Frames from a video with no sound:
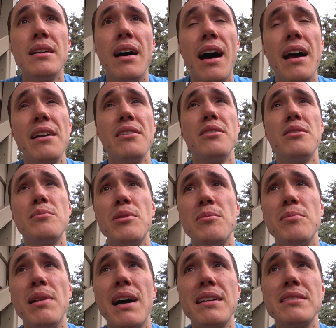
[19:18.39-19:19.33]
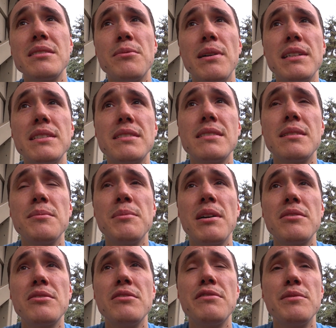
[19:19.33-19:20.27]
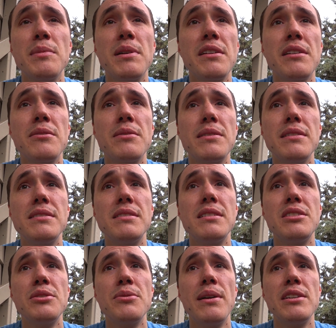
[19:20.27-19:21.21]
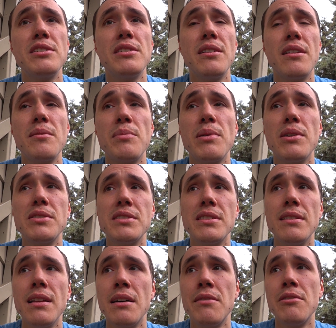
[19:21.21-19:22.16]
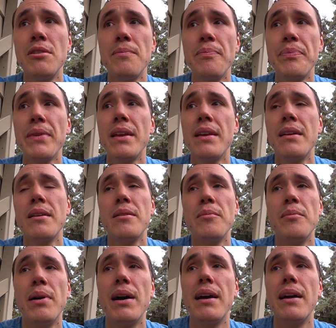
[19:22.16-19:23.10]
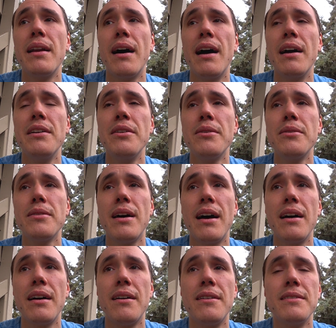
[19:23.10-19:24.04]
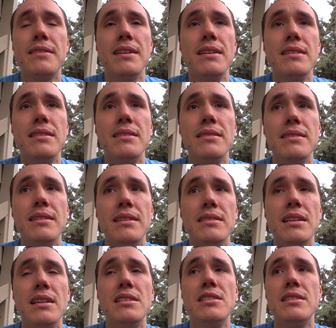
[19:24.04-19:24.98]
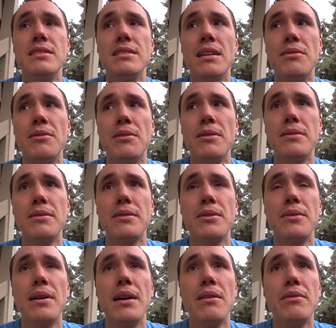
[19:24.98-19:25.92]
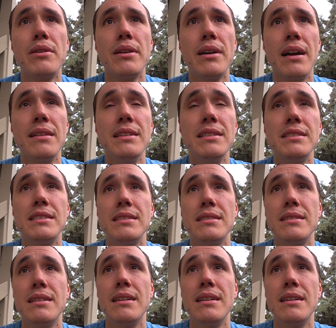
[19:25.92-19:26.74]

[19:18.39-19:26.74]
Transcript: I don't know about blacks and whites because I'm not too familiar with the situation on a personal level, but I know that on the indigenous level or whatever, at least